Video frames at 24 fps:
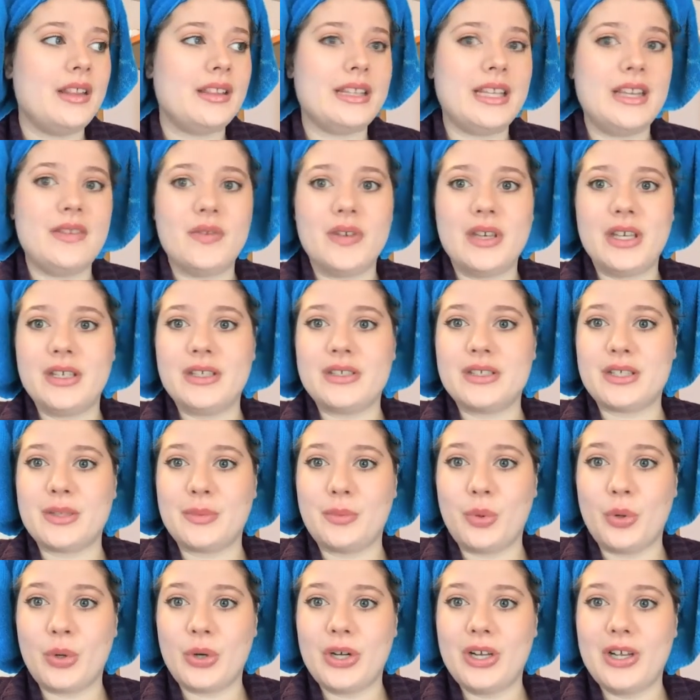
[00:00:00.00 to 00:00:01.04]
leaving
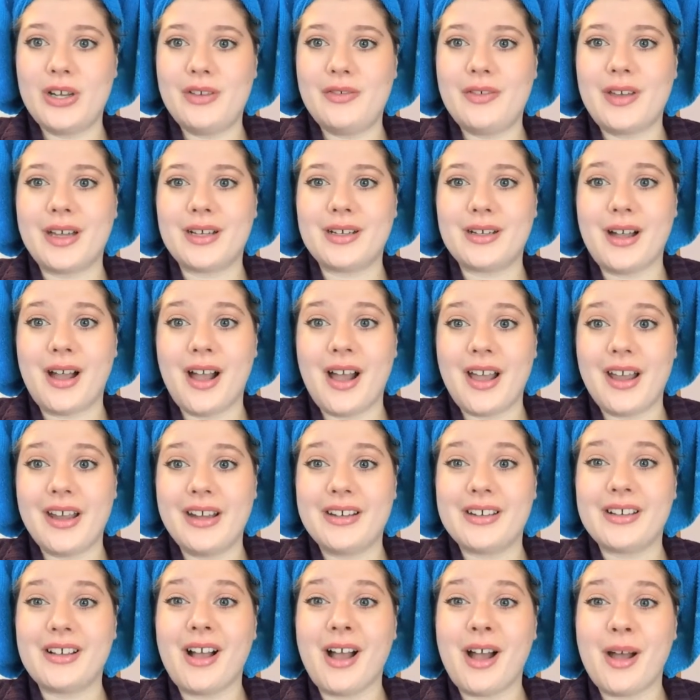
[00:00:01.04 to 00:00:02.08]
supportive and
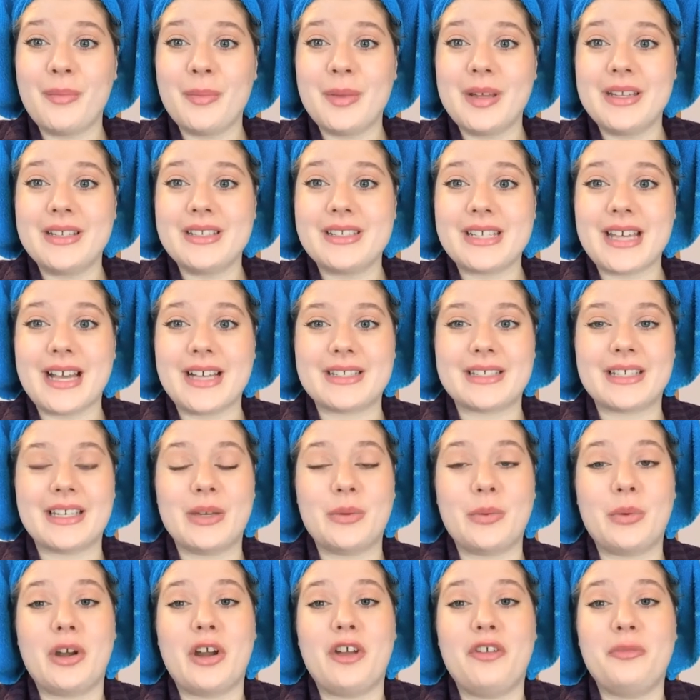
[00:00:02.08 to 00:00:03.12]
kind comments,
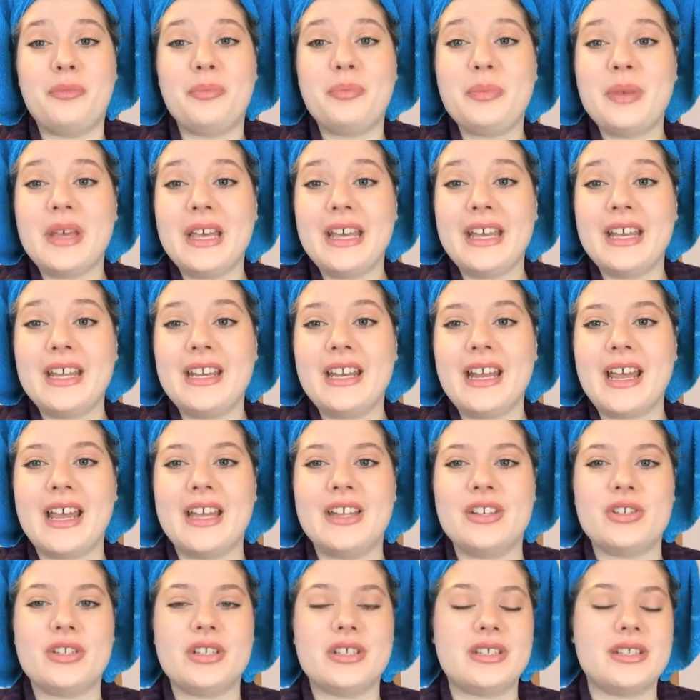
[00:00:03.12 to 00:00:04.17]
asking where I've been,
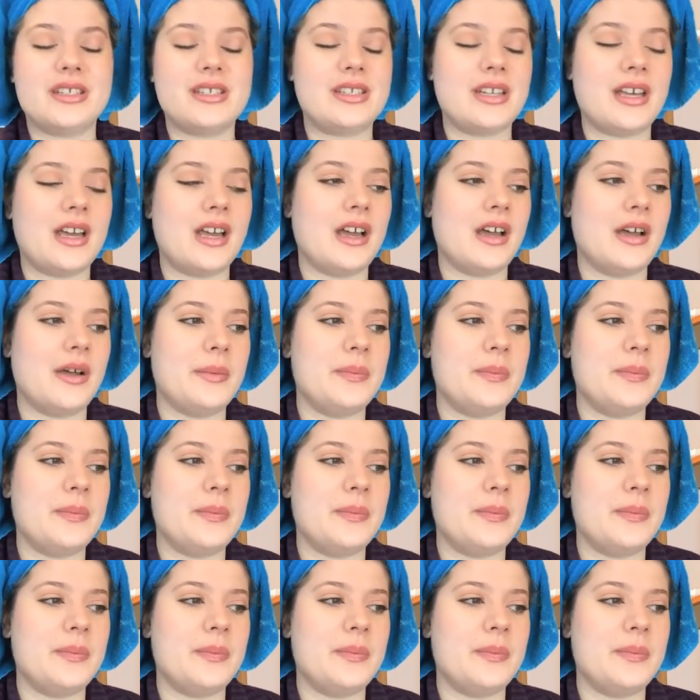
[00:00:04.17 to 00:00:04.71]
and just